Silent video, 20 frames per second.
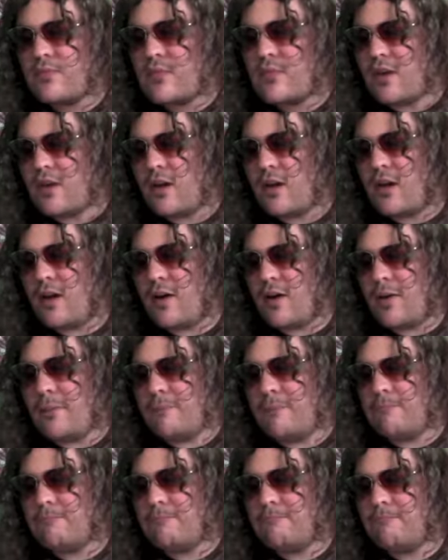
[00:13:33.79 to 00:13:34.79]
Um,
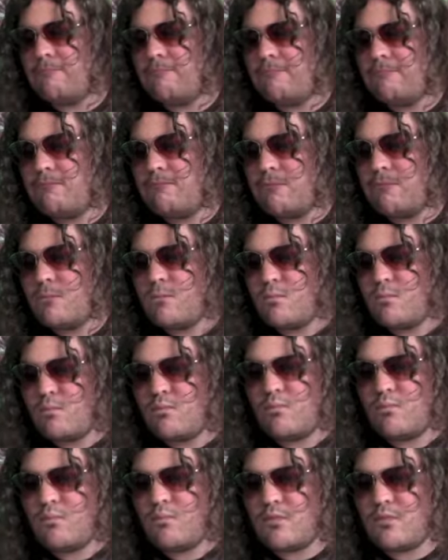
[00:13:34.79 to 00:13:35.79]

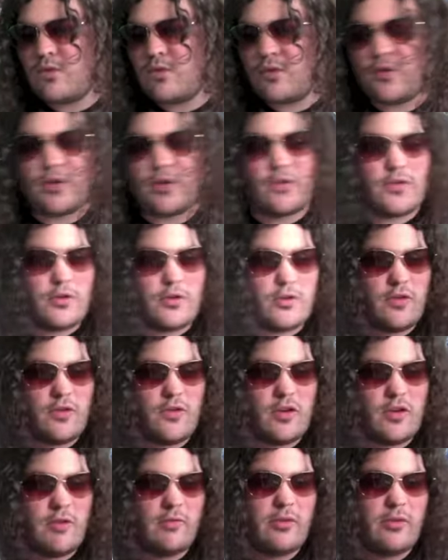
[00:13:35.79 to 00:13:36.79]
for the first
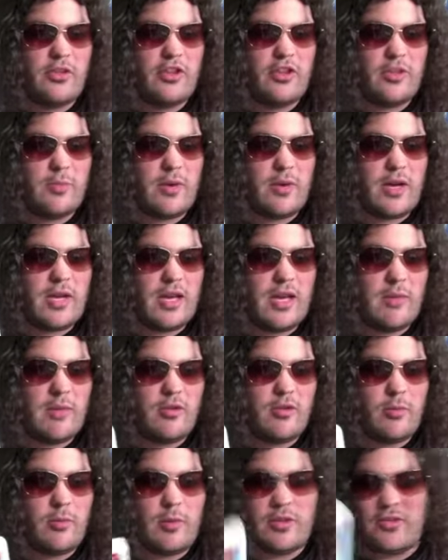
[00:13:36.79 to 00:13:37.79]
film released by um,
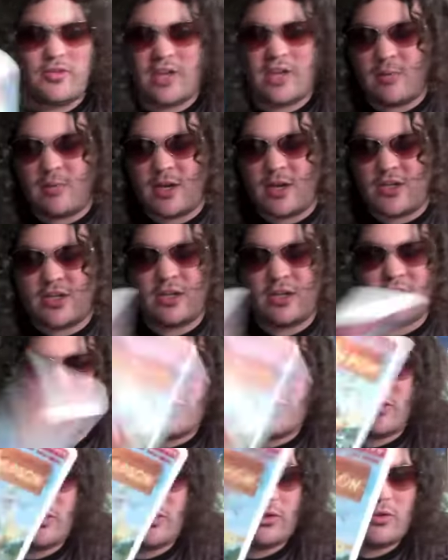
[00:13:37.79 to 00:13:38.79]
Sony Pictures Animation, did a
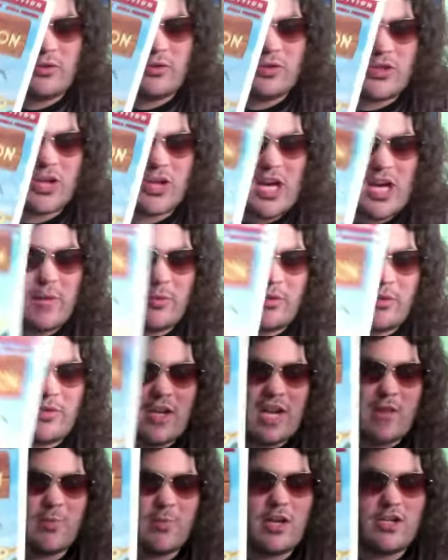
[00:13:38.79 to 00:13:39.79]
really good job. You know, the
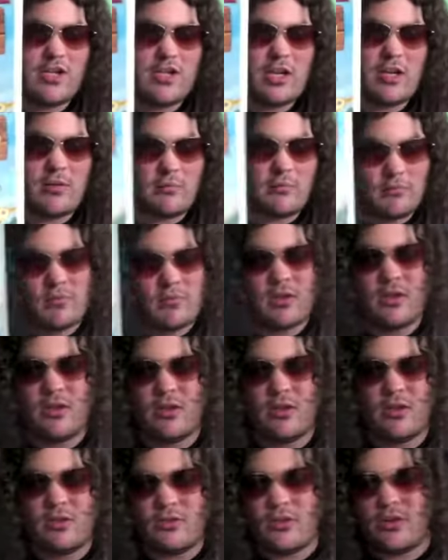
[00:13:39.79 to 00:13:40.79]
animation
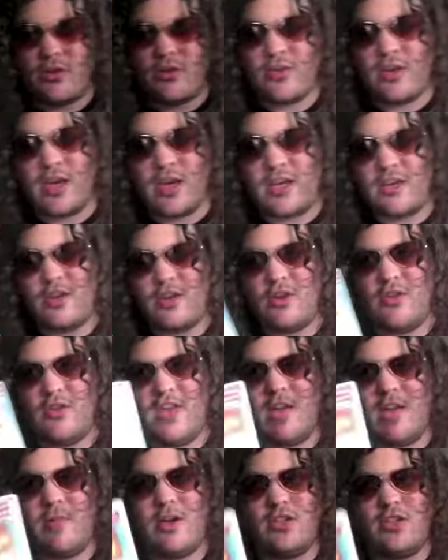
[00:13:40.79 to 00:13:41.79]
looks like, you know, the
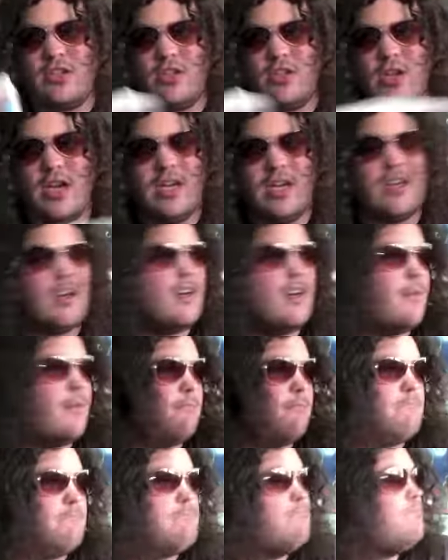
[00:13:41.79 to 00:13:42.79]
animation like
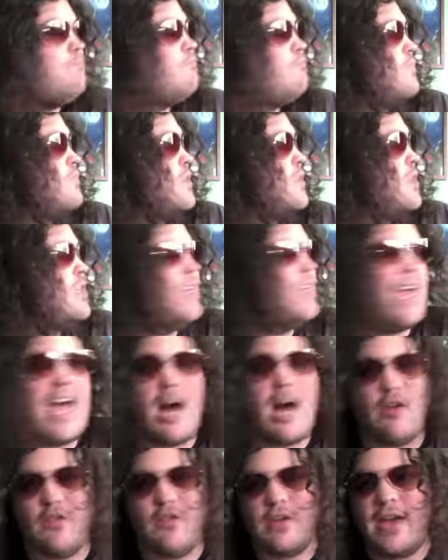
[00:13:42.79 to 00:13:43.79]
um,
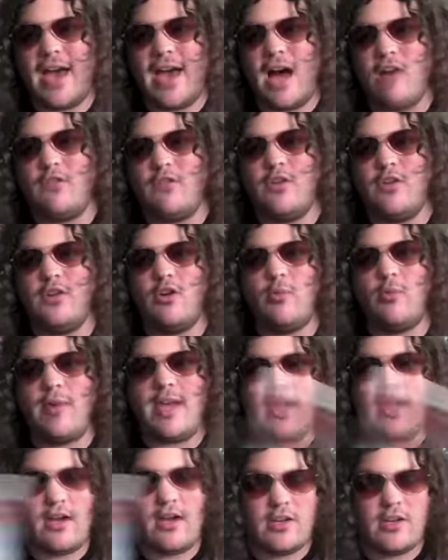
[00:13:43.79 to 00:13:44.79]
Alpha Alpha and
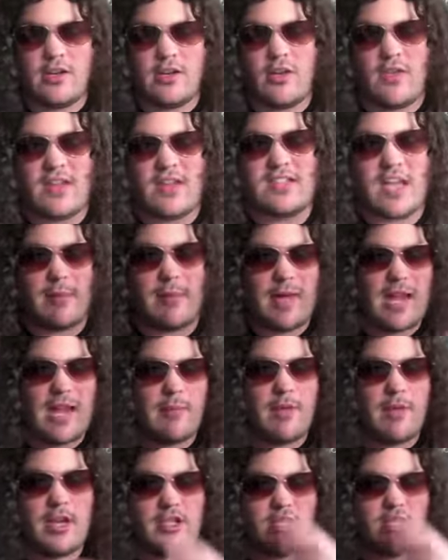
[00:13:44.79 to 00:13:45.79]
Omega, you know, that type of
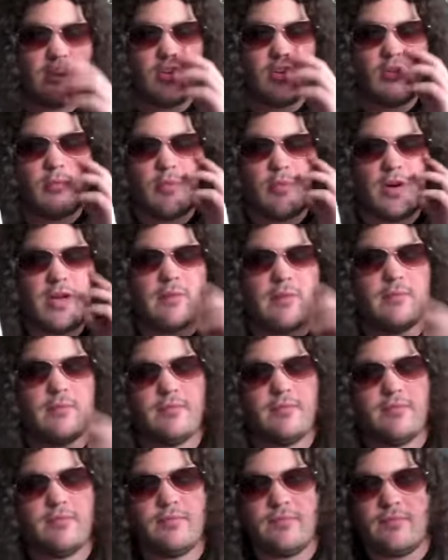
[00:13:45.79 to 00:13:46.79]
animation though, but
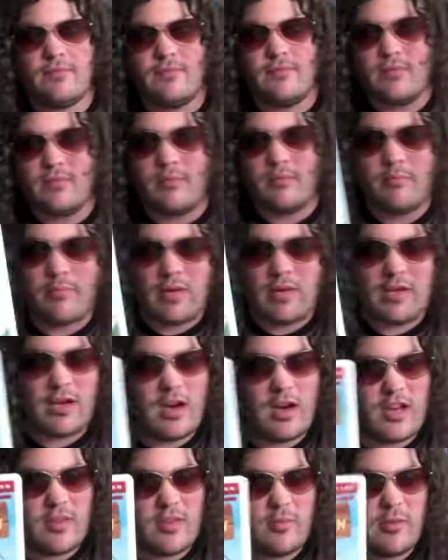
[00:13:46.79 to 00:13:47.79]
but it
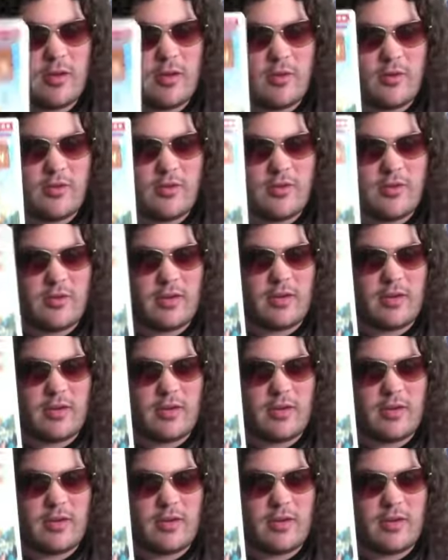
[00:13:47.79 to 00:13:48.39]
cost but it was like